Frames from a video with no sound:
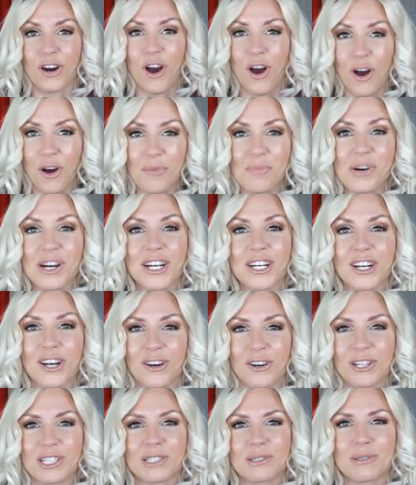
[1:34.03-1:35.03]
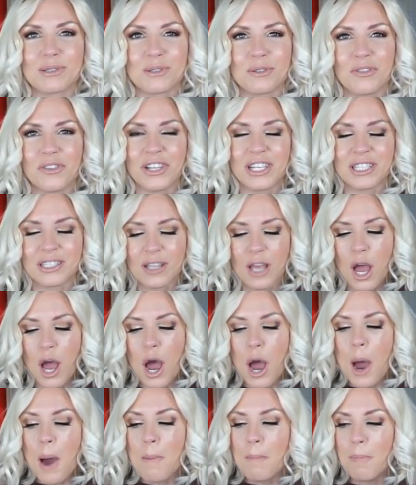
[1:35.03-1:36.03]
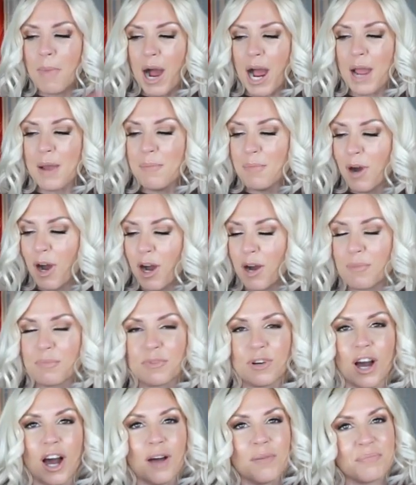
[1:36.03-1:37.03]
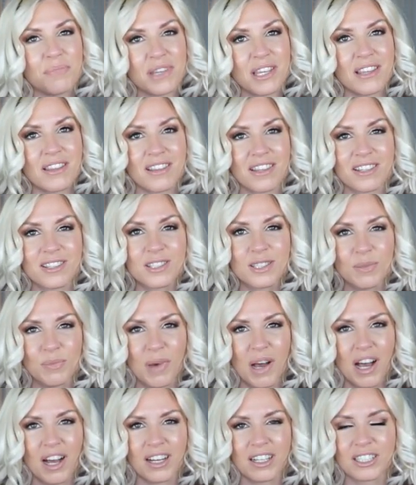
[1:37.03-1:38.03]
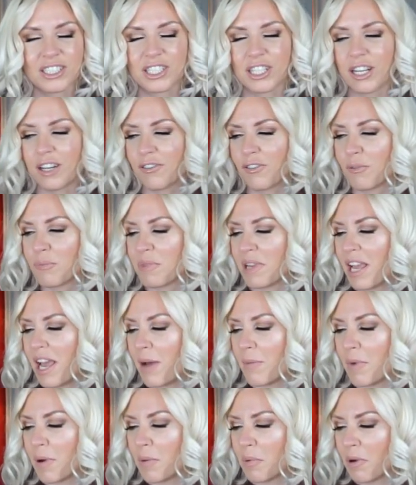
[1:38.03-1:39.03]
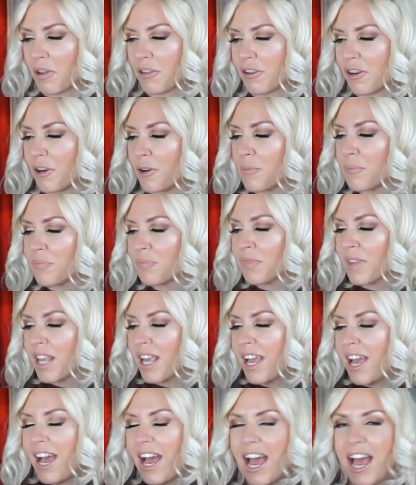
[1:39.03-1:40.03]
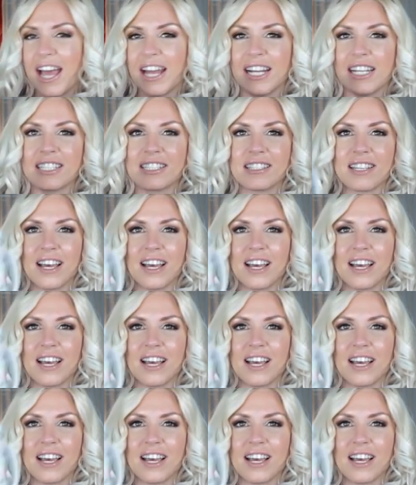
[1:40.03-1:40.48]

Hallmark Christmas movies my mom got me this mug. She got it for me and my brother. And it